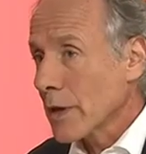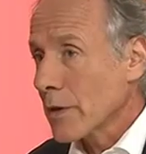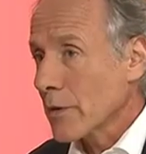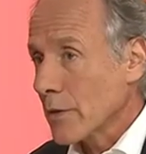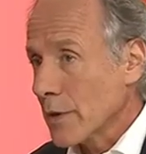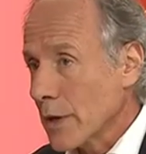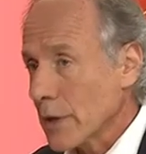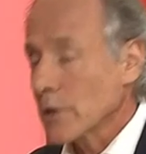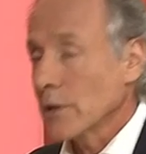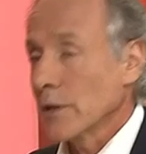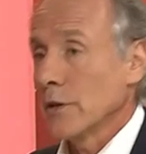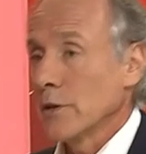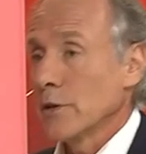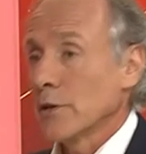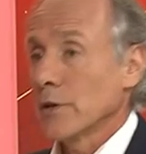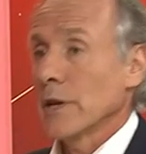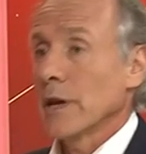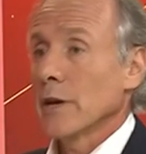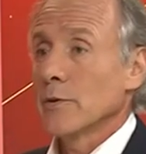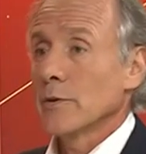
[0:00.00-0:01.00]
is the National
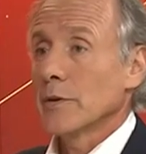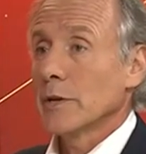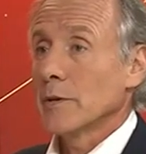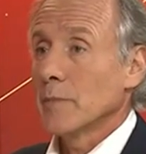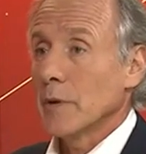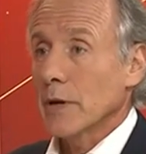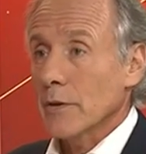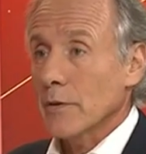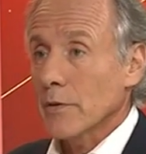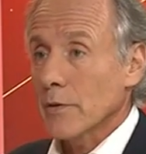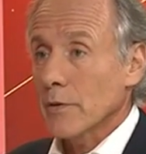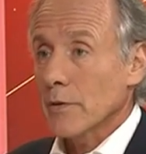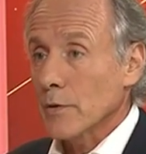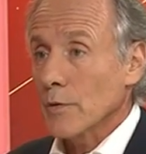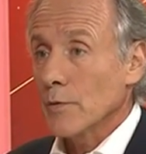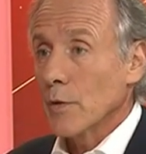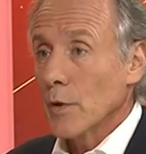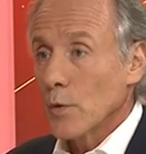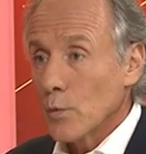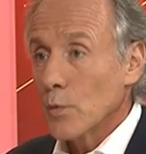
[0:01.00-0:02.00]
Energy Guarantee by
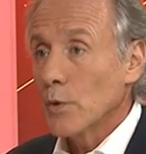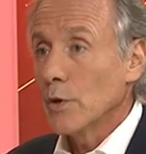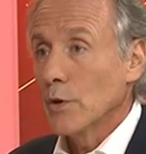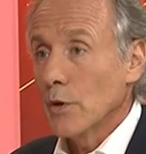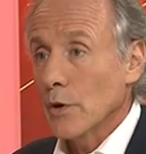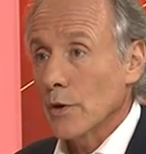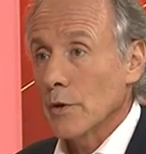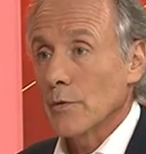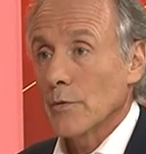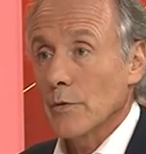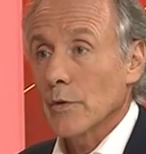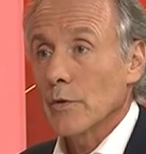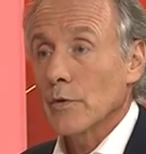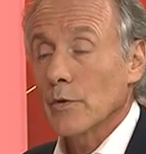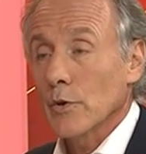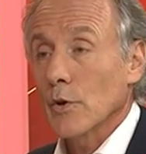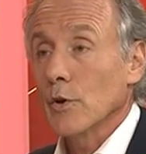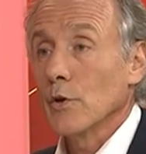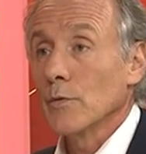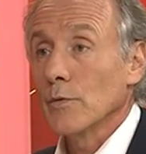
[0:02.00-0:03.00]
itself would not have
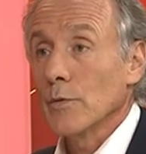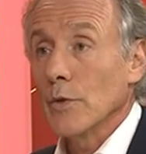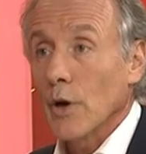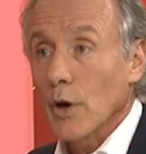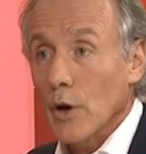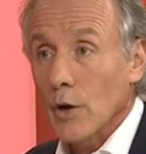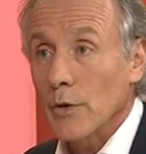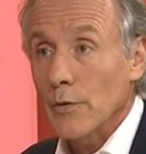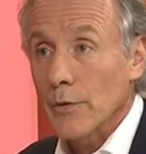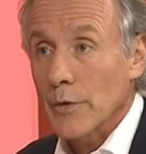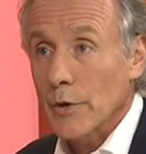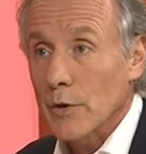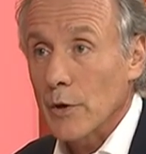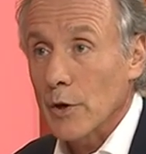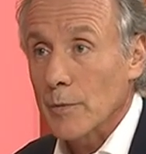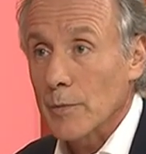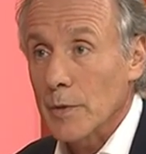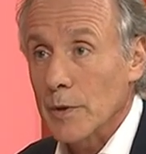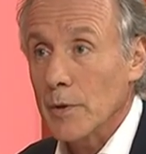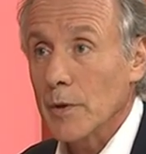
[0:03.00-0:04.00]
solved the whole of the
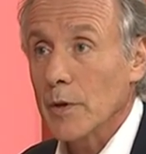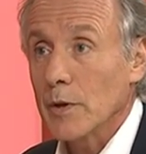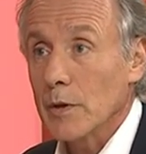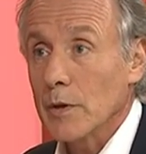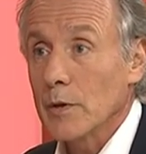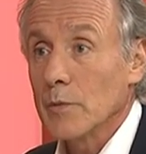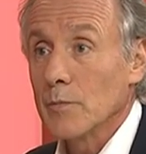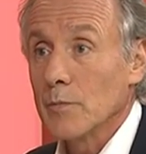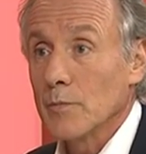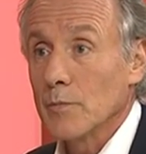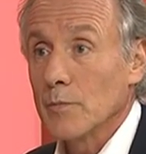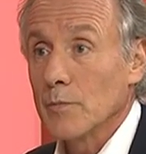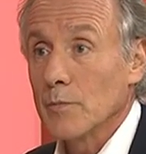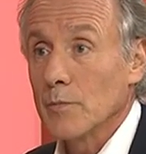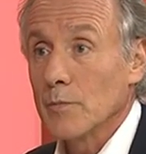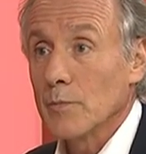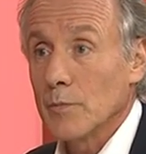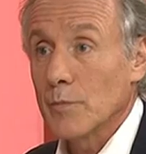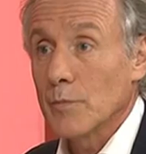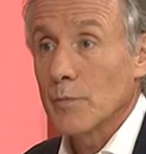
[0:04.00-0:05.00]
economy
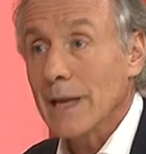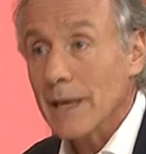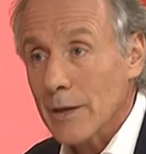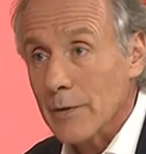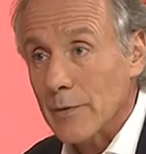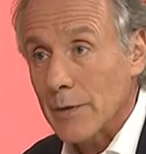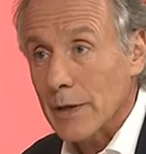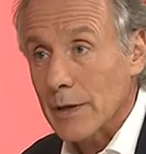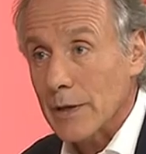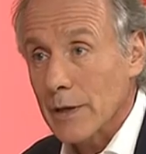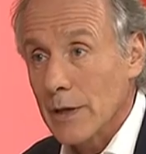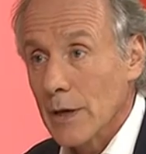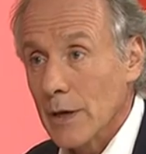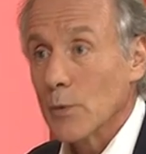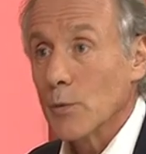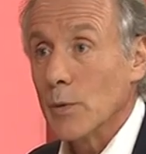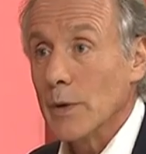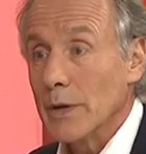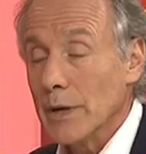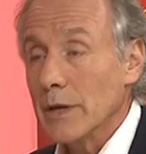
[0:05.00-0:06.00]
problem in any event.
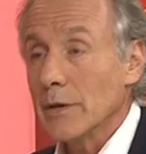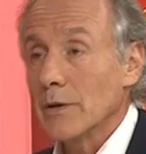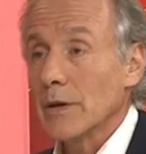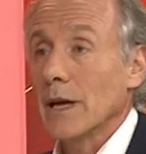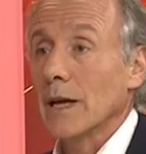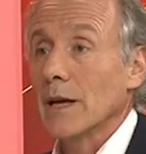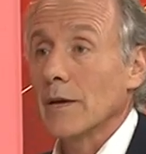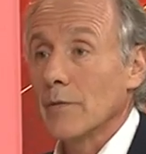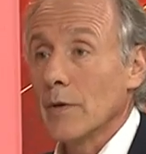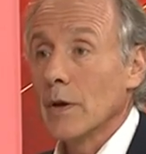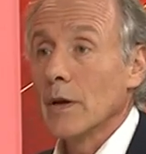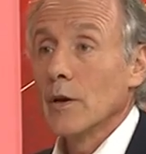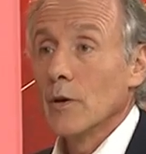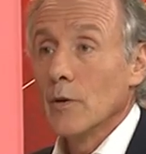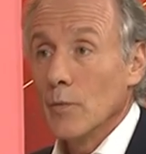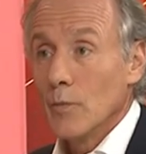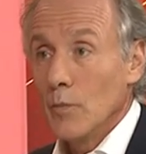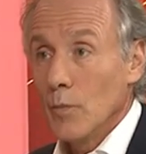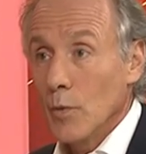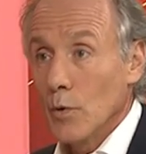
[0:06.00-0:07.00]
We need to have
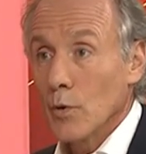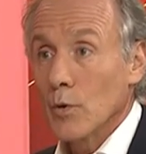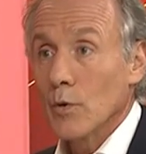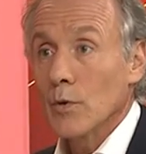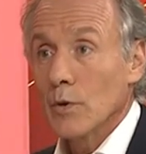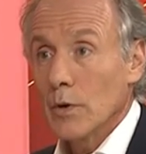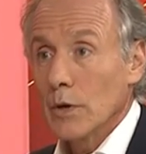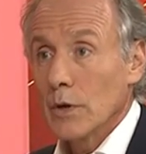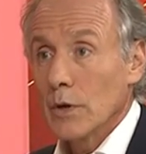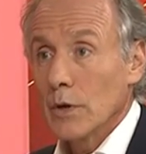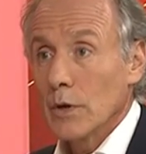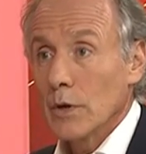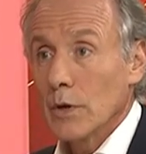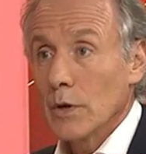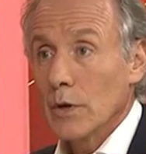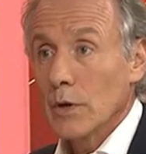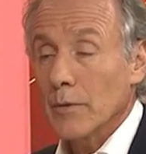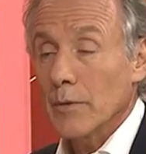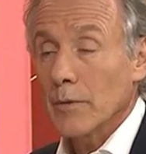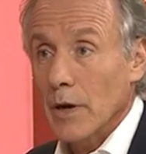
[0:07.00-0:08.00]
more
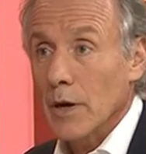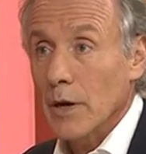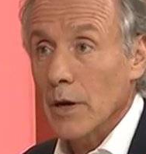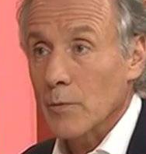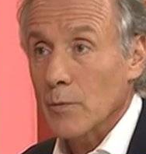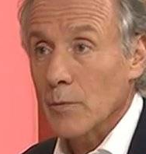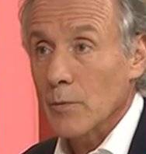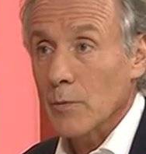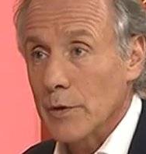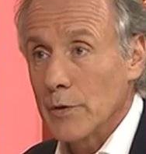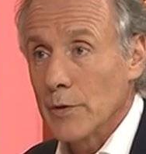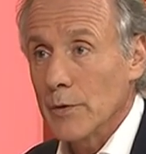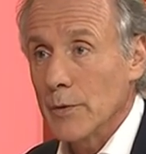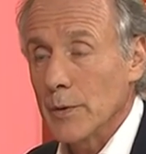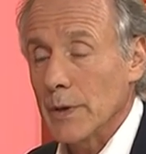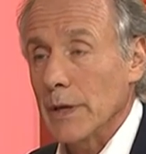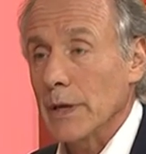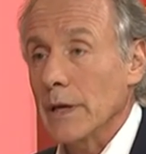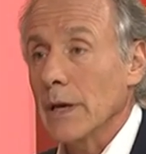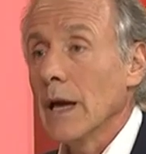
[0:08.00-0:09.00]
grunt behind what we're
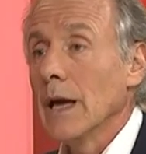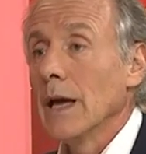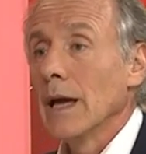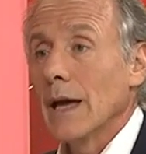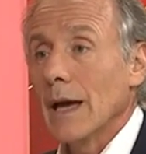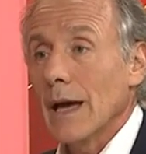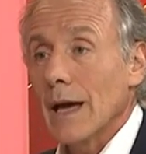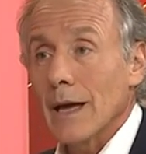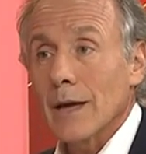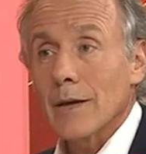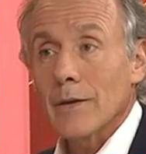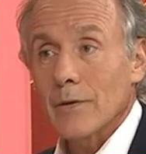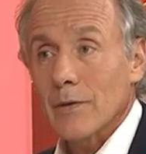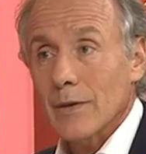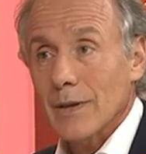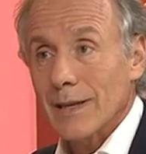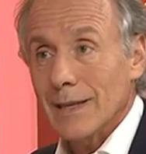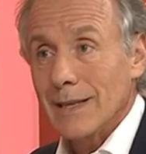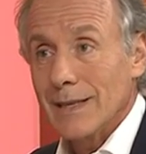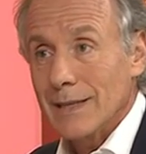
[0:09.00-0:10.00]
doing as
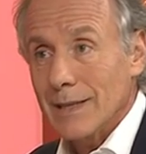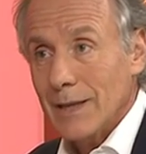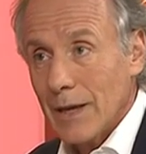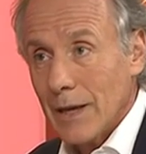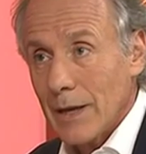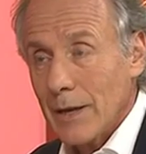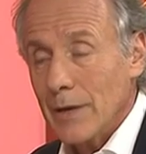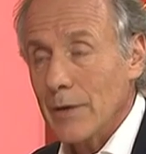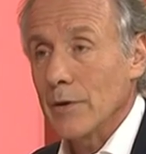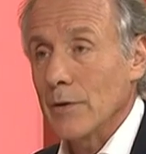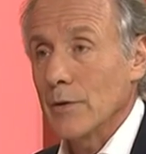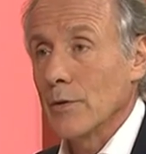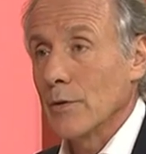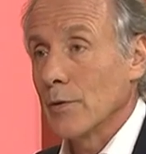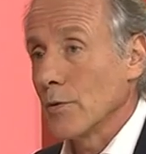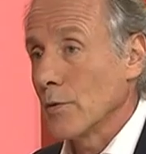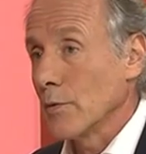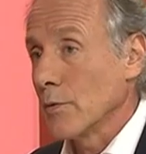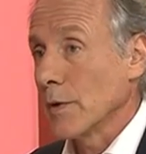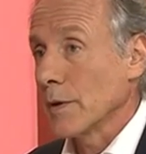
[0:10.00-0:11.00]
intended
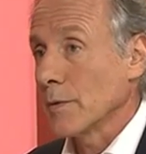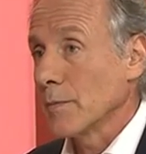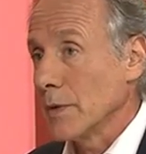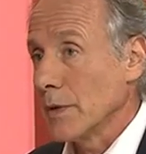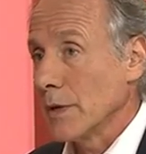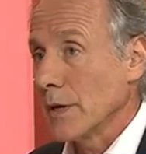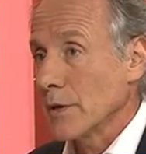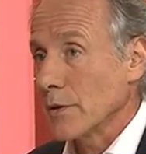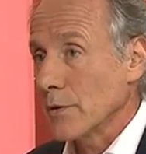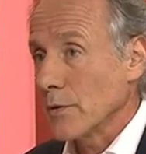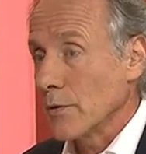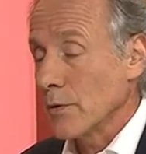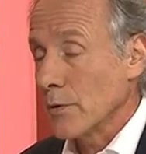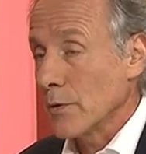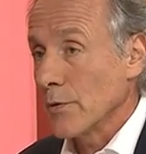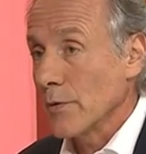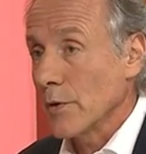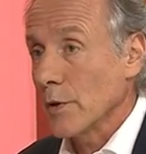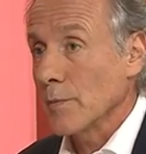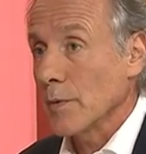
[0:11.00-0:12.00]
through the recommendation to
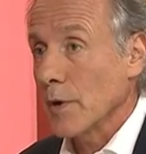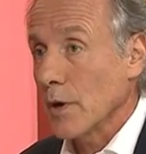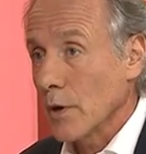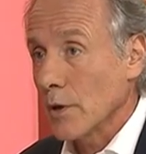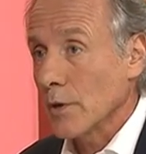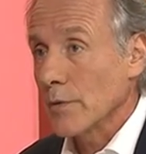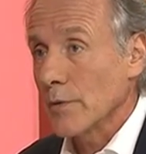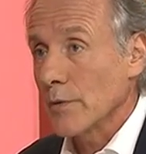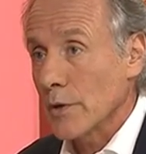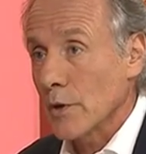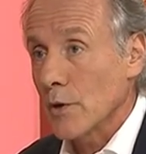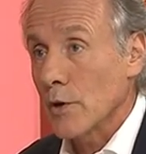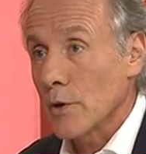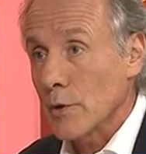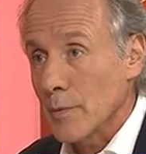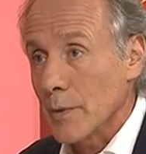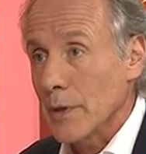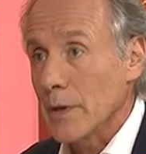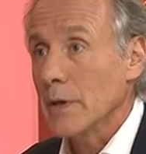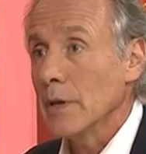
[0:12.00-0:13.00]
develop a whole of
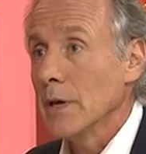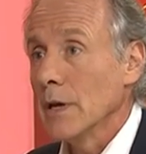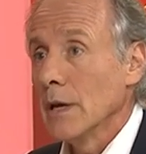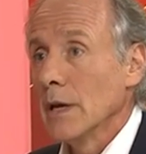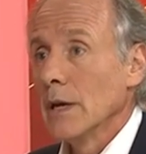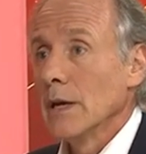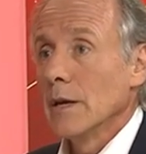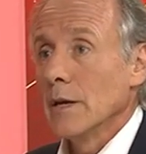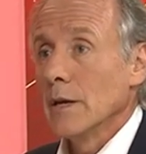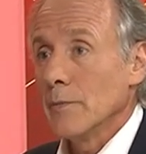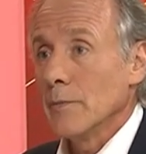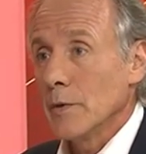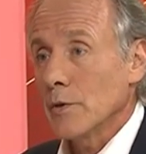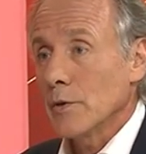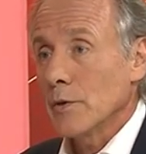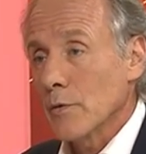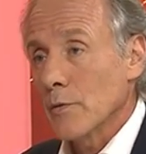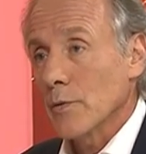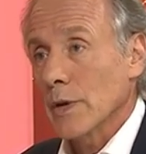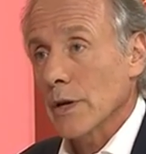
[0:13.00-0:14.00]
economy
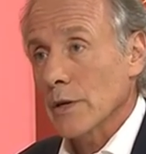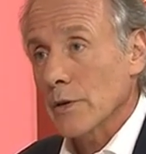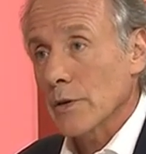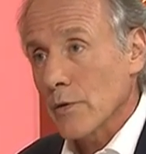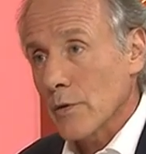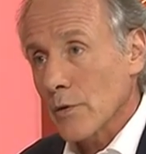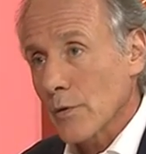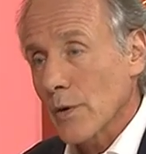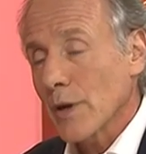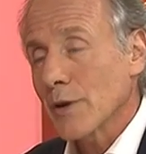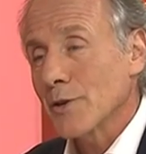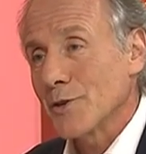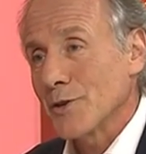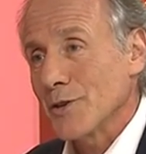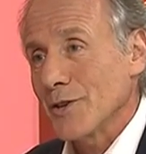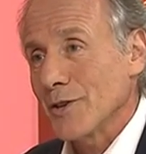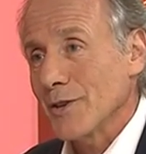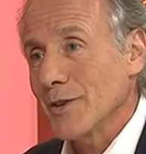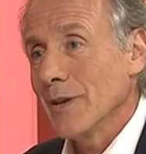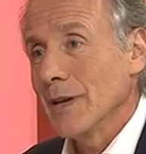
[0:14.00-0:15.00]
emissions reduction
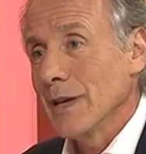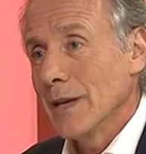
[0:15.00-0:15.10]
strategy